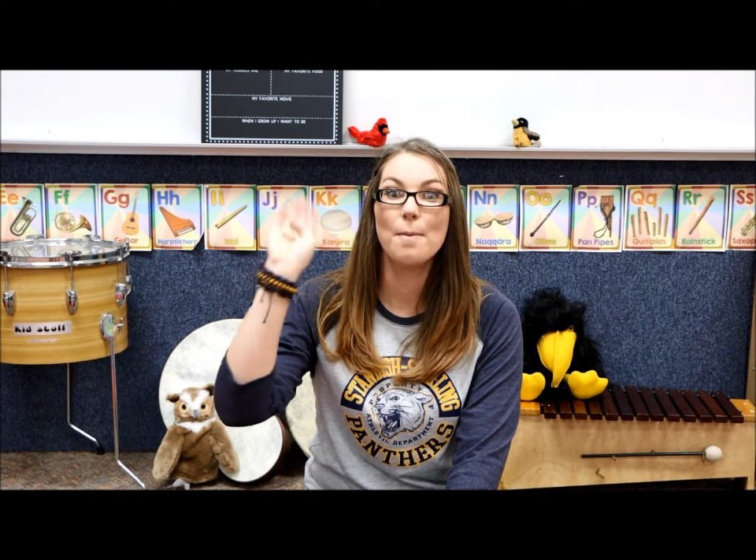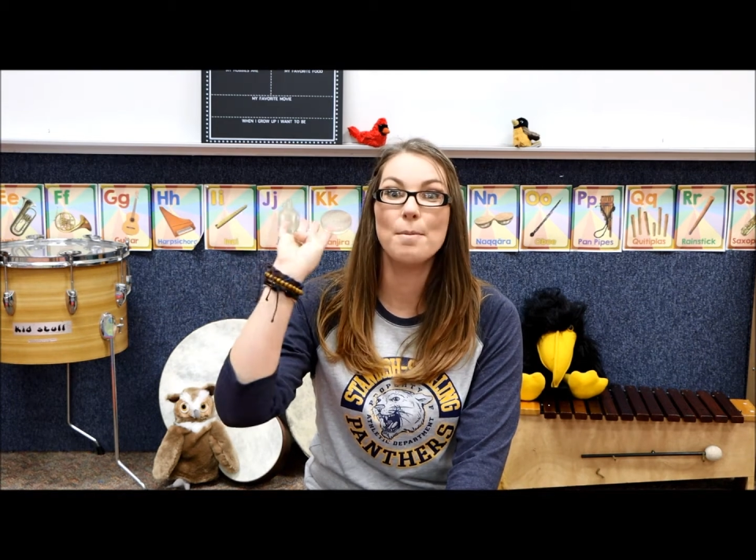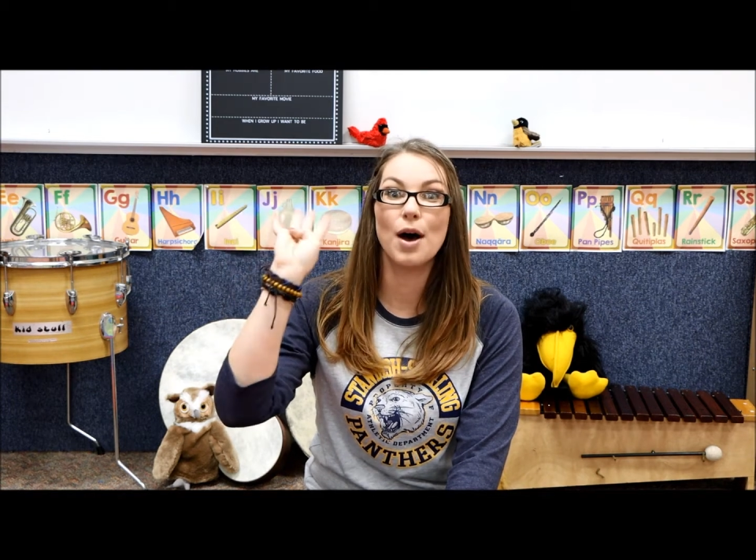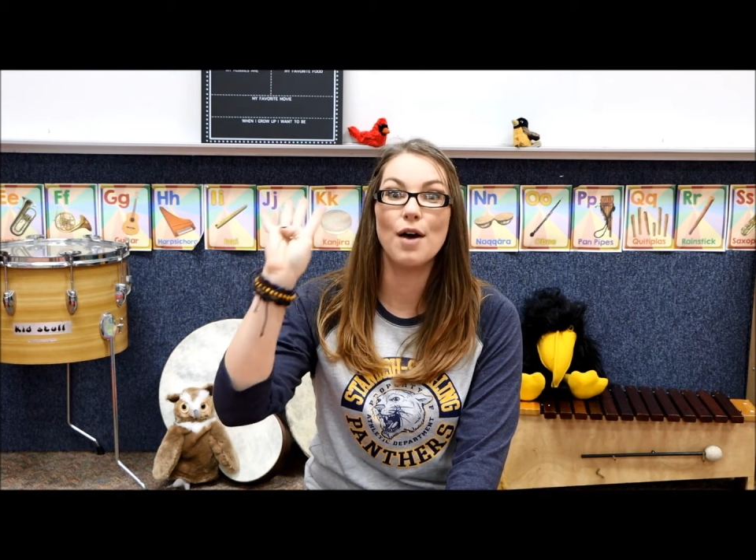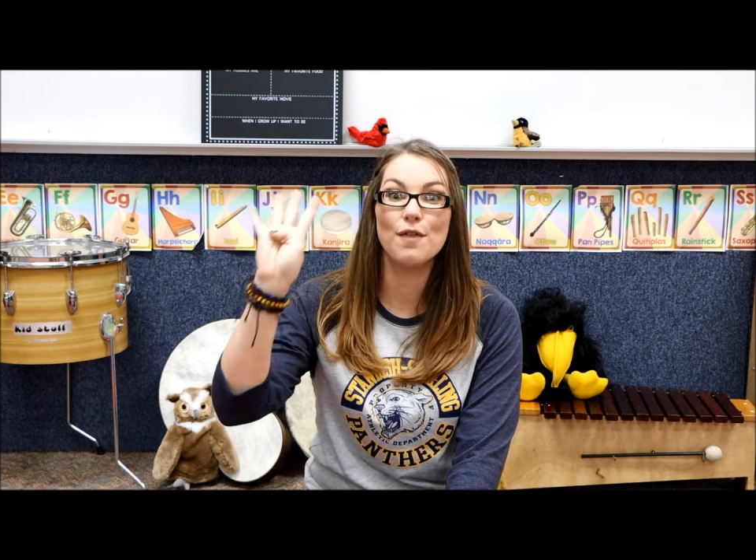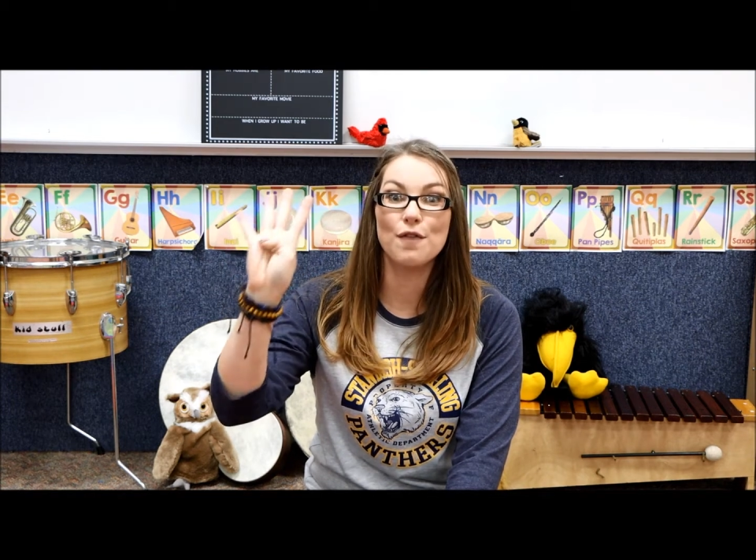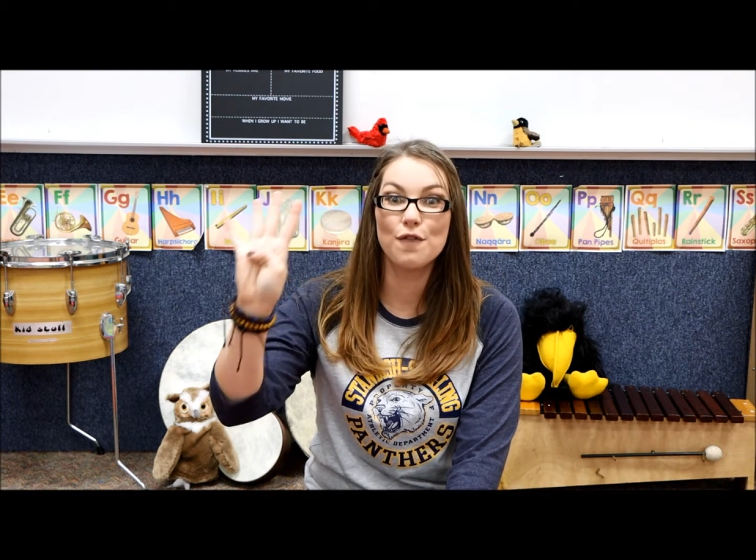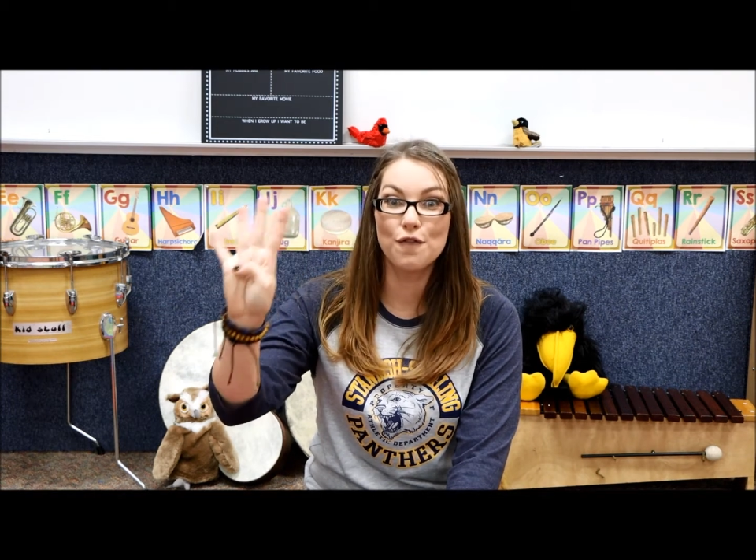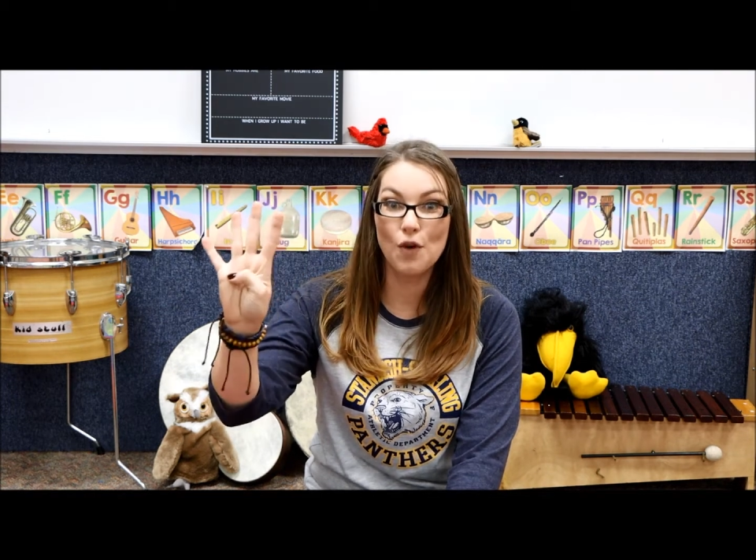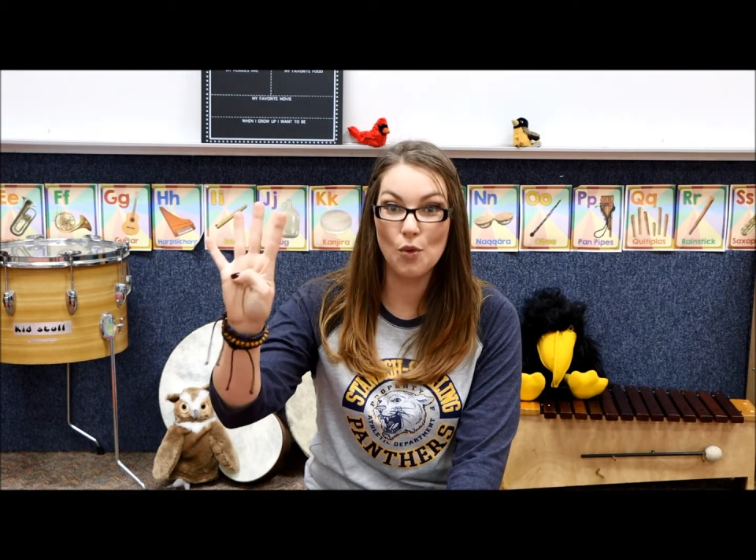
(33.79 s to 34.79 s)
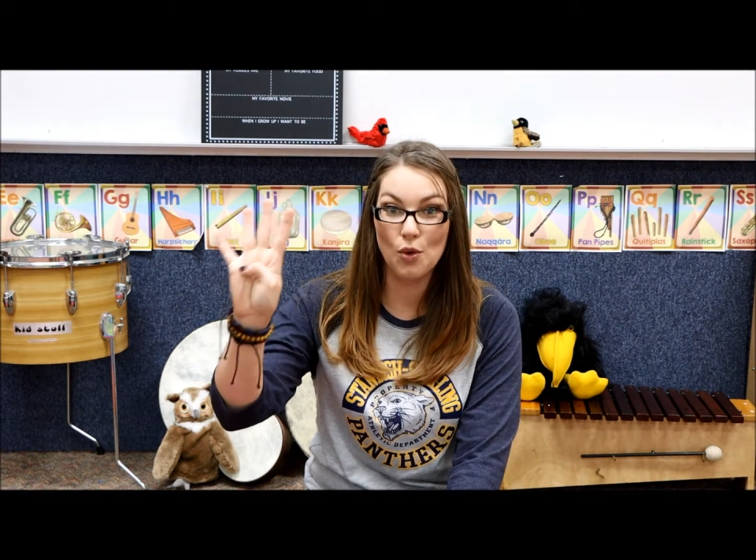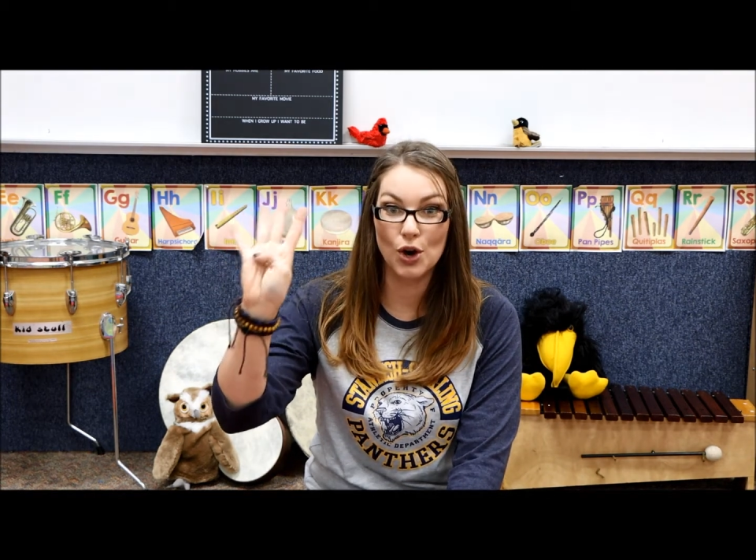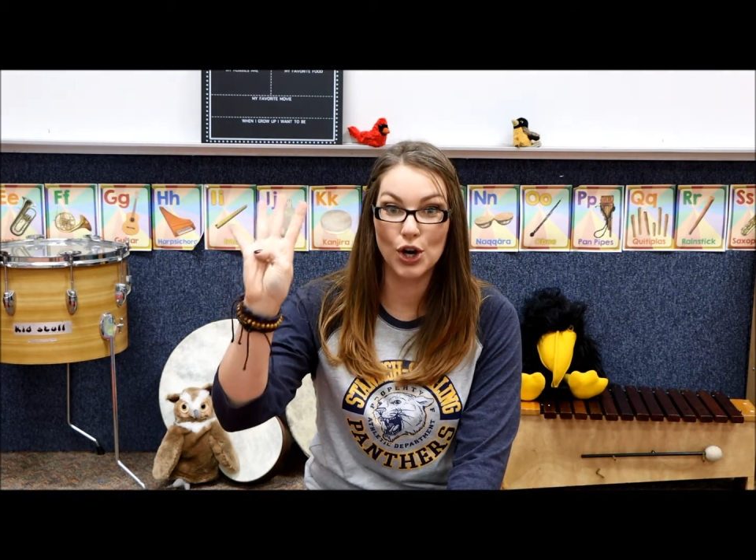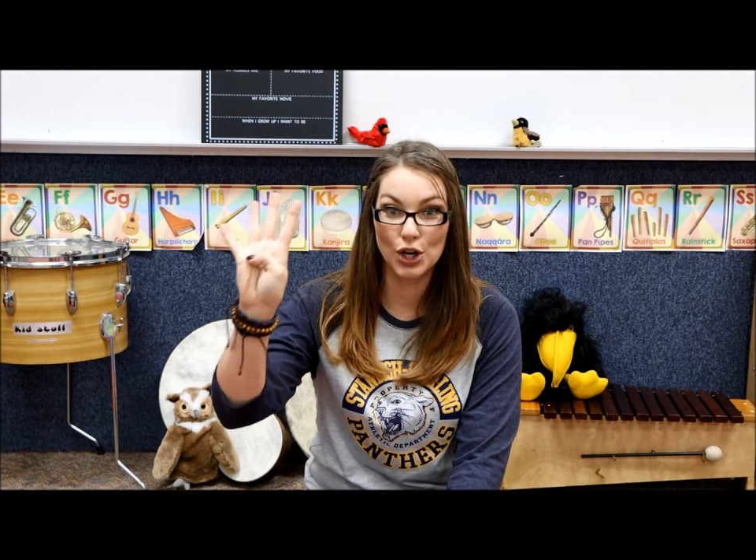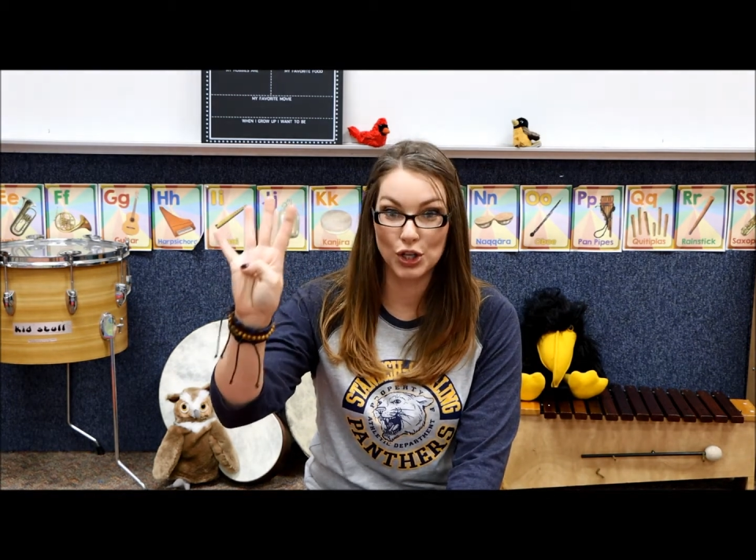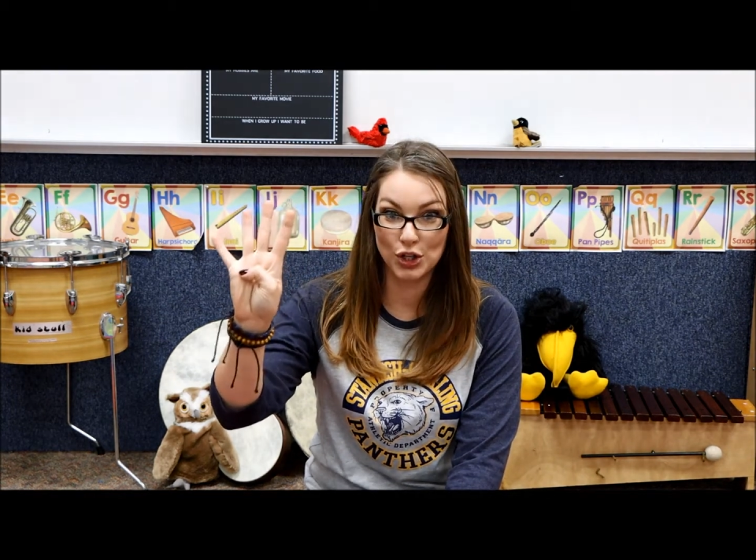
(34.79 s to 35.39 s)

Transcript: but 4